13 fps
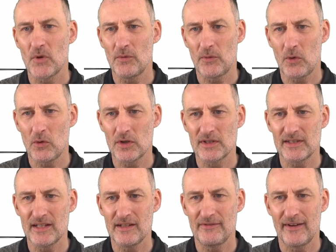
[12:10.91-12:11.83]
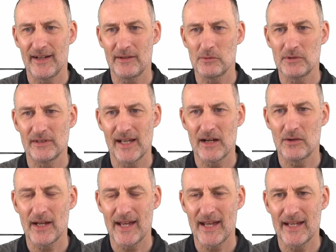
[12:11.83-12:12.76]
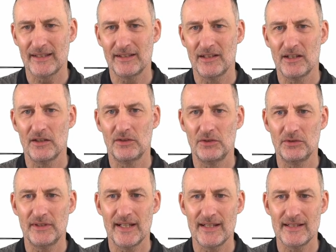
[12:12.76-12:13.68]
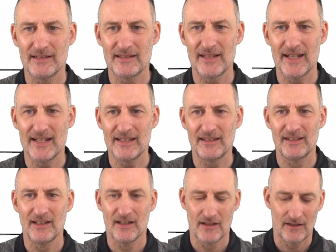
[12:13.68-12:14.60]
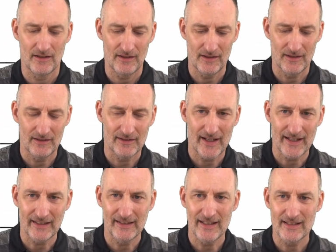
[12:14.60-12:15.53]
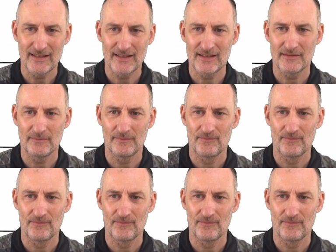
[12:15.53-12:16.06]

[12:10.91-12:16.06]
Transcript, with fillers: Of course, if I would now add today's date uh, like this,